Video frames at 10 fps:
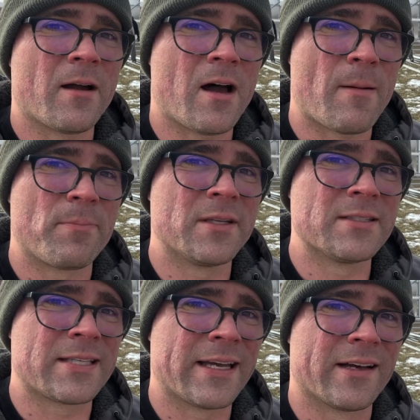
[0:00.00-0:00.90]
up
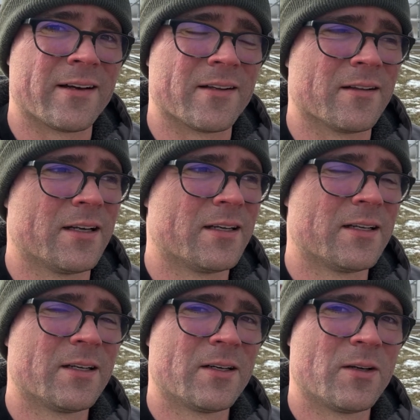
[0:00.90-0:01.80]
until
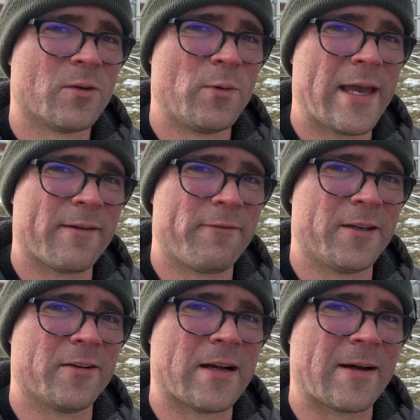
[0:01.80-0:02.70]
we had to
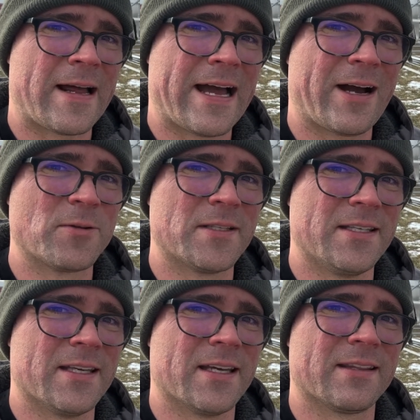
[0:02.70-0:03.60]
figure out how to
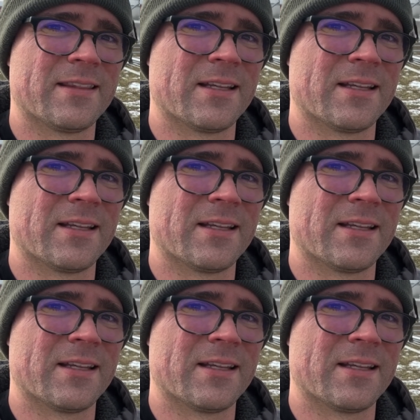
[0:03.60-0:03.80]
get